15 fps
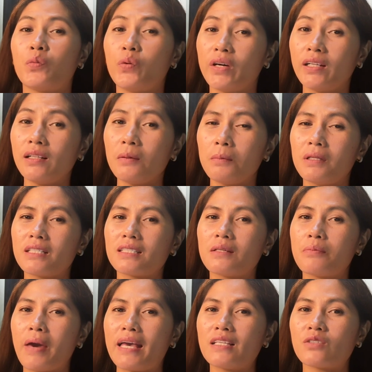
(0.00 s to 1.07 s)
Will plus
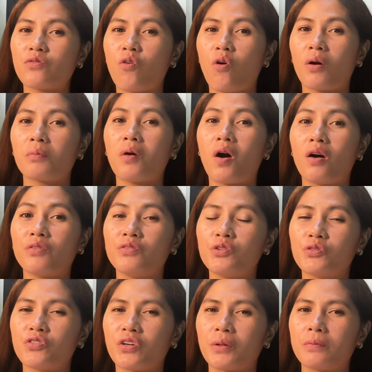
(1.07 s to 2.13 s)
the base form of
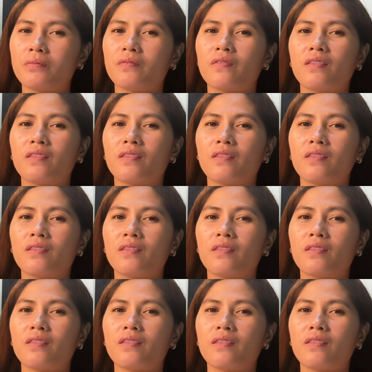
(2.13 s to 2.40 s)
the verb.